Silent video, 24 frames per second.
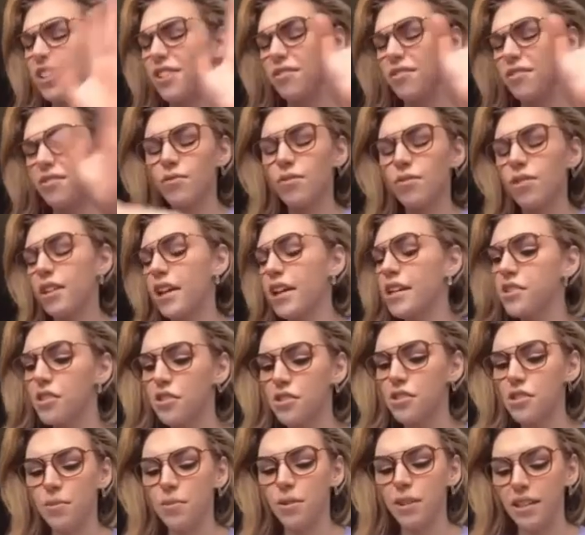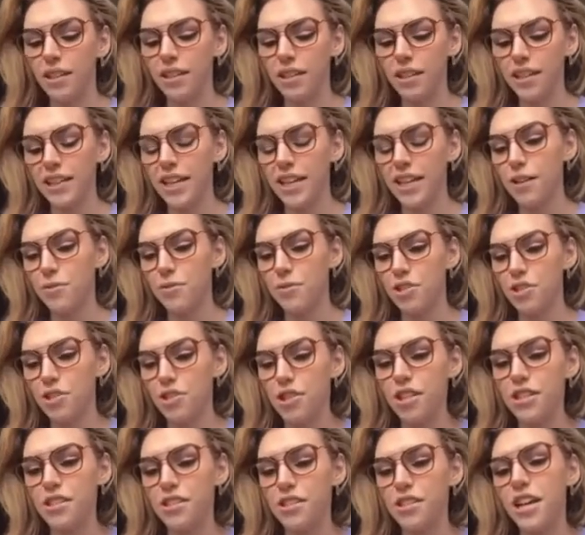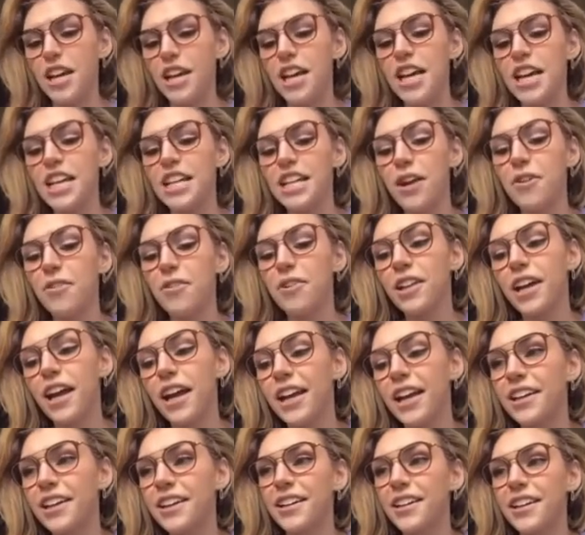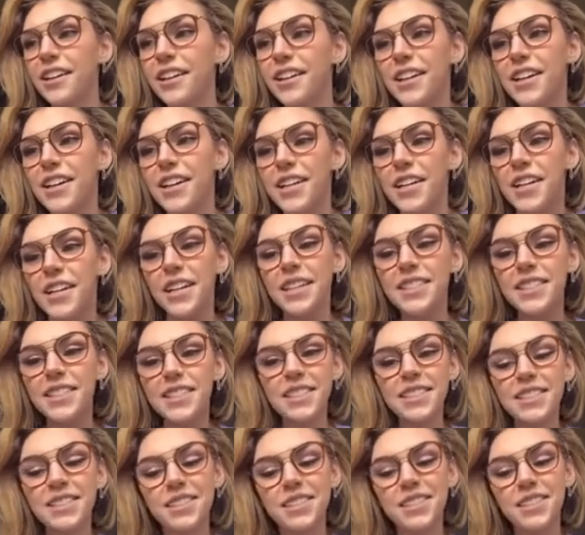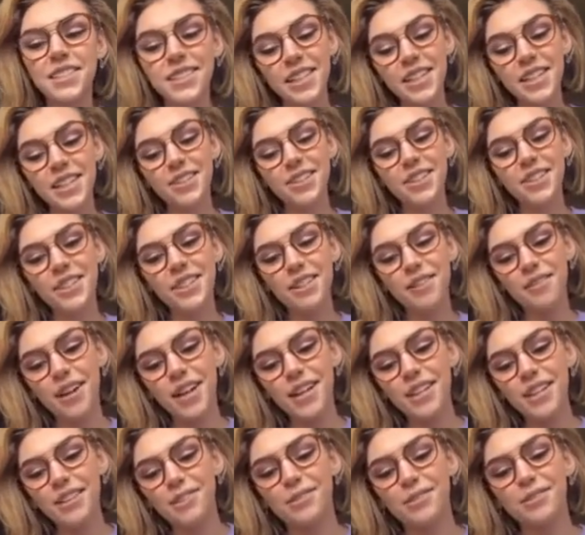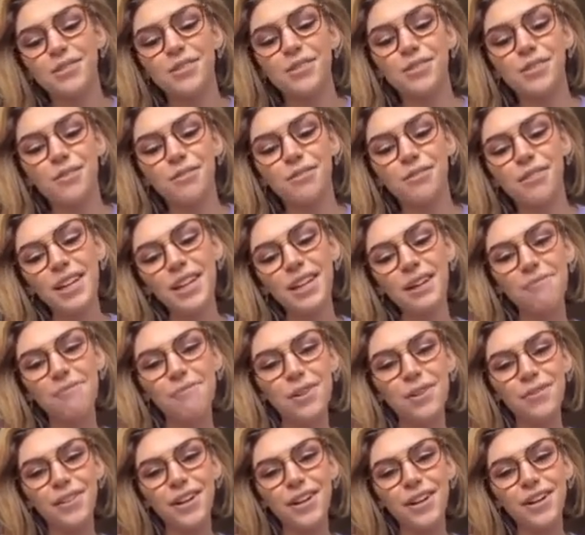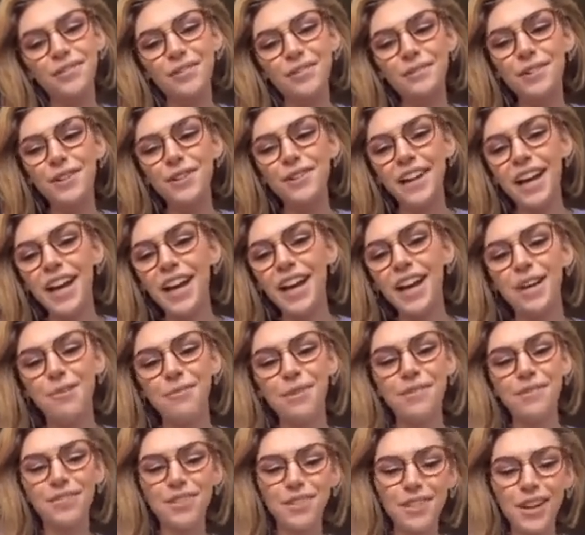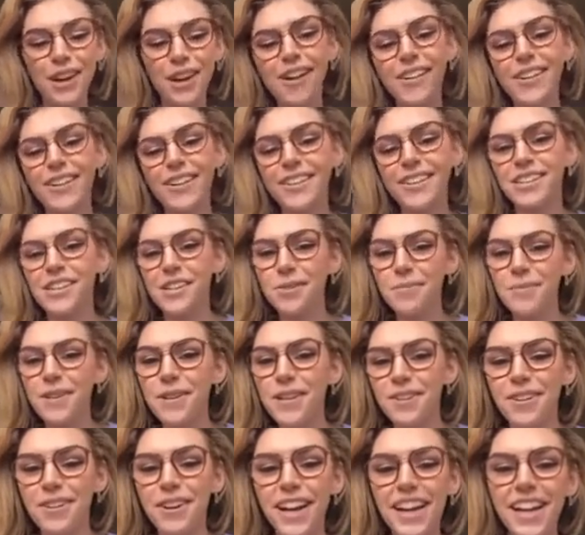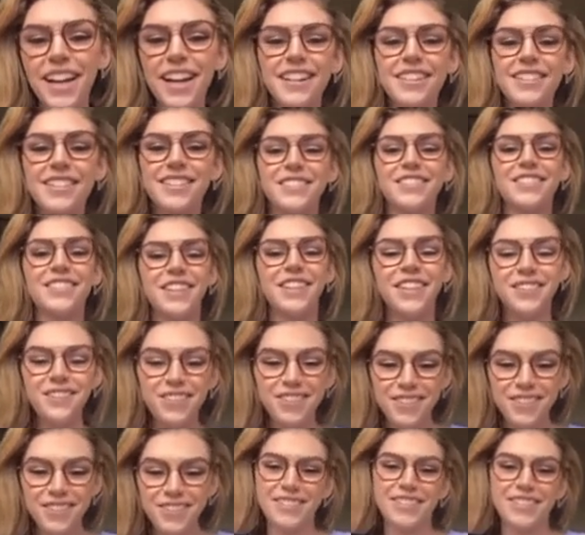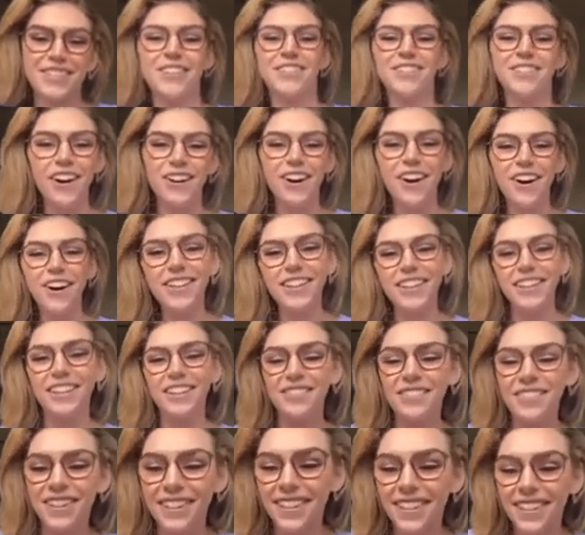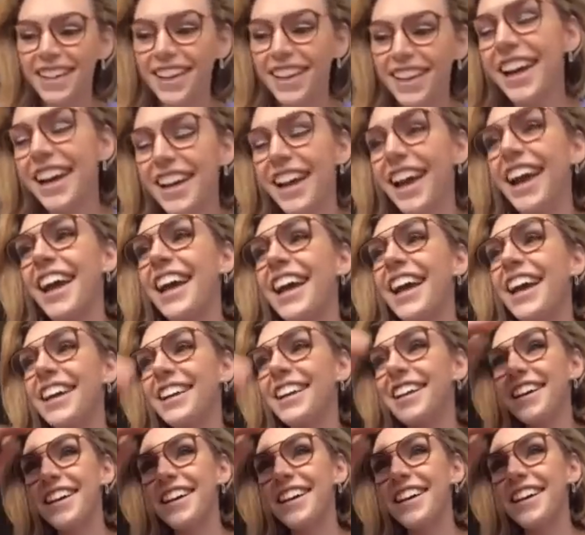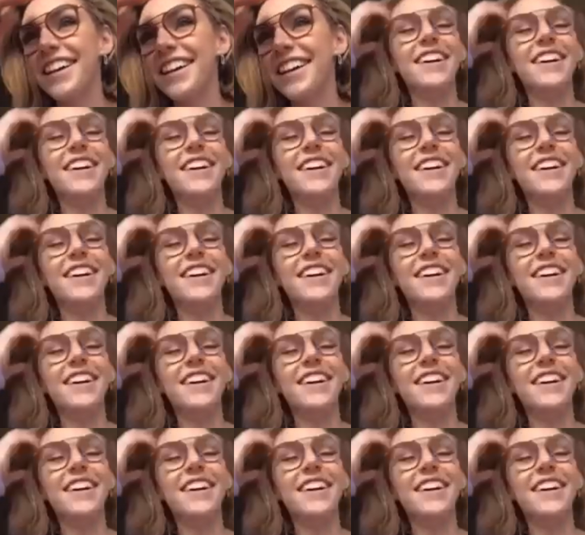relationship or anything like that. It was just, they were like, it's his senior year of high school. So if he can move on from you now before college, that'll be great. Don't call him. And I